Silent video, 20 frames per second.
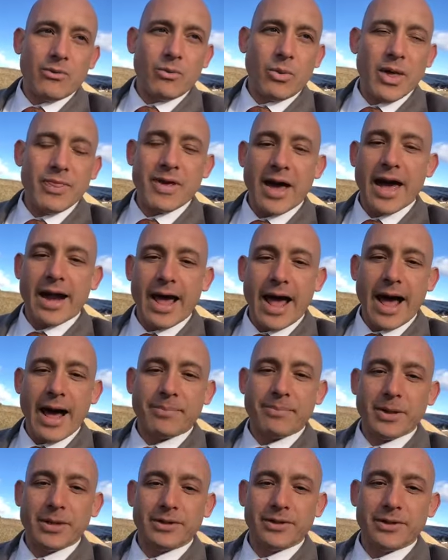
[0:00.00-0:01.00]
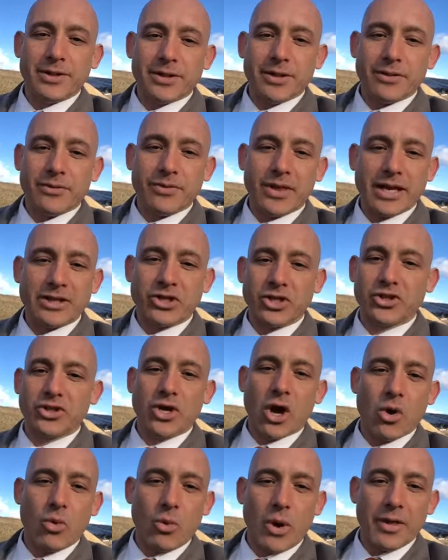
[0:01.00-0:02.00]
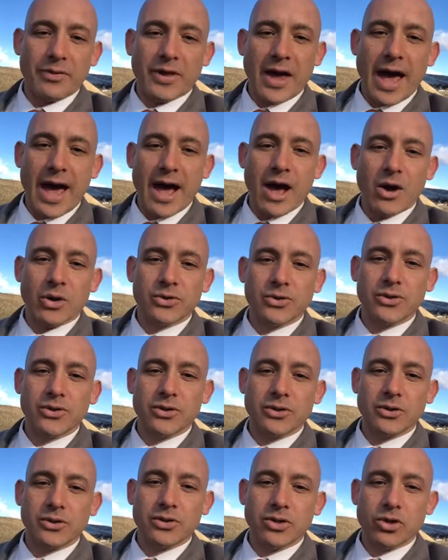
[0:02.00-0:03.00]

when that happens, they just don't want the house.